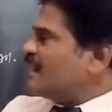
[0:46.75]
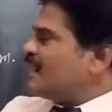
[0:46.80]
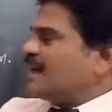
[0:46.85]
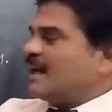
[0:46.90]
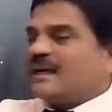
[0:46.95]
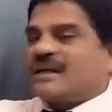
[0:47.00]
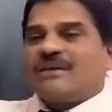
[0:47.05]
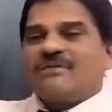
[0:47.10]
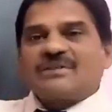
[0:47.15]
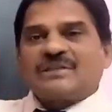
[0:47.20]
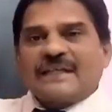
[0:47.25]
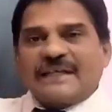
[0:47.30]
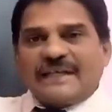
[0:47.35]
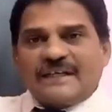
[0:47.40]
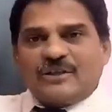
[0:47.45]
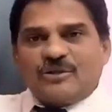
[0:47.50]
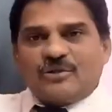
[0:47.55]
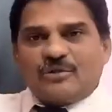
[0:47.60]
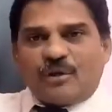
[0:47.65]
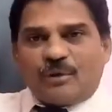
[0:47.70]
And our
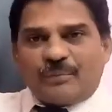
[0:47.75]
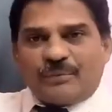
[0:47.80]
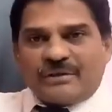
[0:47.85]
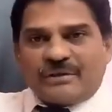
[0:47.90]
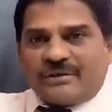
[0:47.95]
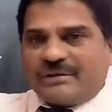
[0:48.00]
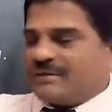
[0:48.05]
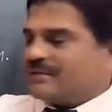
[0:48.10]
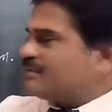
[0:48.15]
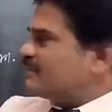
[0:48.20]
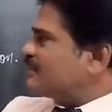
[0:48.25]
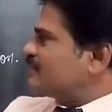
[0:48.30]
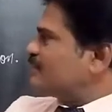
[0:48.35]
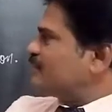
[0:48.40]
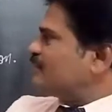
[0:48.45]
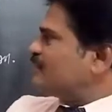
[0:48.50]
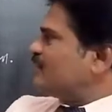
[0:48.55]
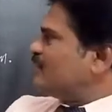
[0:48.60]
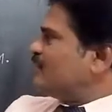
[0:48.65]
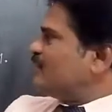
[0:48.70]
second topic is
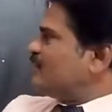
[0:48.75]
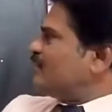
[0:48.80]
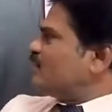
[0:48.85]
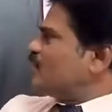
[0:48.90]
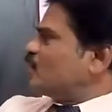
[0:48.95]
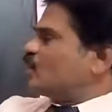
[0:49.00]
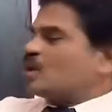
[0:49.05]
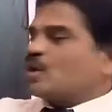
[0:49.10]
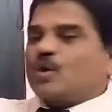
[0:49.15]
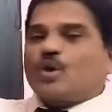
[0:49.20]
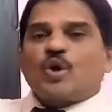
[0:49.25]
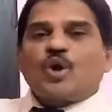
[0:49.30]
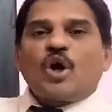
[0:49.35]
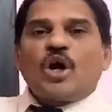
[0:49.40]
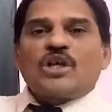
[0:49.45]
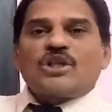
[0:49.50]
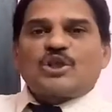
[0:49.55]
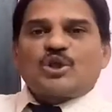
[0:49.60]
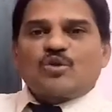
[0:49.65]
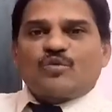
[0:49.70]

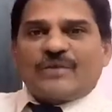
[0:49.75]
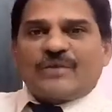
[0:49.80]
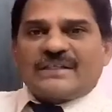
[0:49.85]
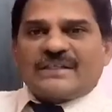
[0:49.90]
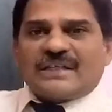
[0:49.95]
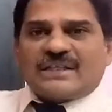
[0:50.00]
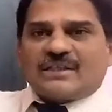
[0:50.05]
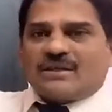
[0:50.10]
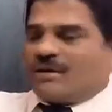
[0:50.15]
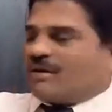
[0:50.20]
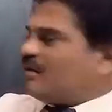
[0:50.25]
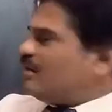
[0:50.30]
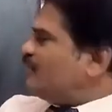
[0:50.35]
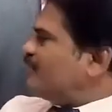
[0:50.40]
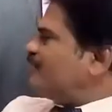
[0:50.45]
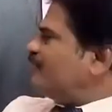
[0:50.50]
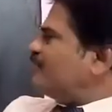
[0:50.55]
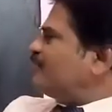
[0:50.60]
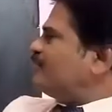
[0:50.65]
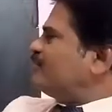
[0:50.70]
consequences
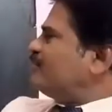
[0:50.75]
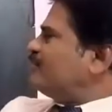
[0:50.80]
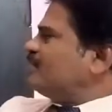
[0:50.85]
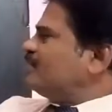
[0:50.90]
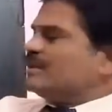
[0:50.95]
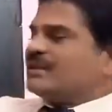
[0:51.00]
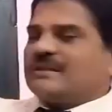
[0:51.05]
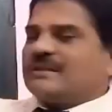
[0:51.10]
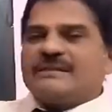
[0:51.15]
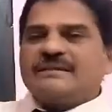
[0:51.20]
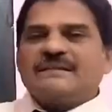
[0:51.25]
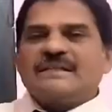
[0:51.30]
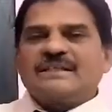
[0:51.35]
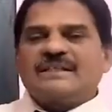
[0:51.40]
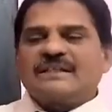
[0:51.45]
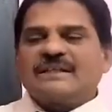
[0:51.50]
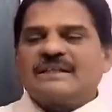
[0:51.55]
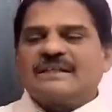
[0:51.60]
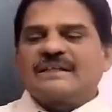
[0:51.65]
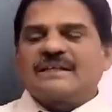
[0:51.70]
of
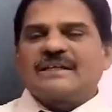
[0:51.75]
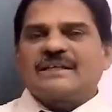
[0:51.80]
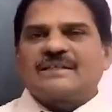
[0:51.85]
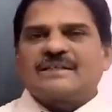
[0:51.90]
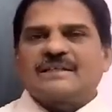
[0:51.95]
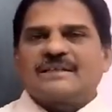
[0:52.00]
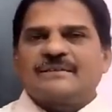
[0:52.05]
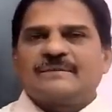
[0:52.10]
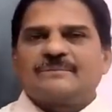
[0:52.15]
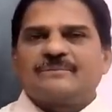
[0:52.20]
disintegration.